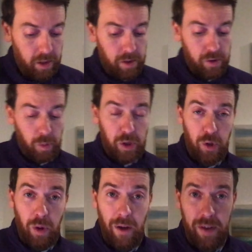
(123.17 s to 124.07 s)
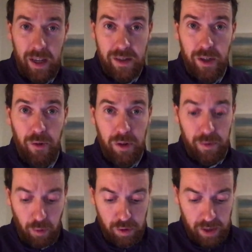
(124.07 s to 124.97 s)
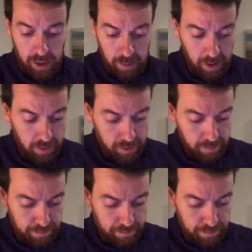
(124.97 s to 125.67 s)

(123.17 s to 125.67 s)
So we do have a0, it's 4 centimeters.